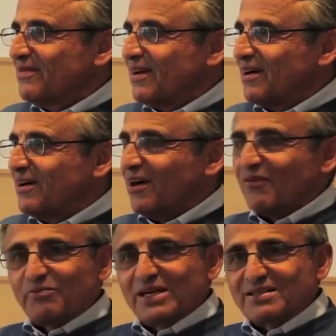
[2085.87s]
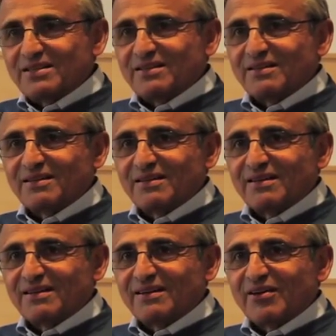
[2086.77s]
of Britain,
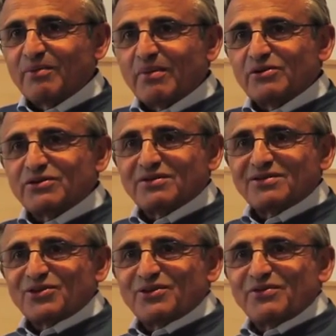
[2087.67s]
you know, the most sort of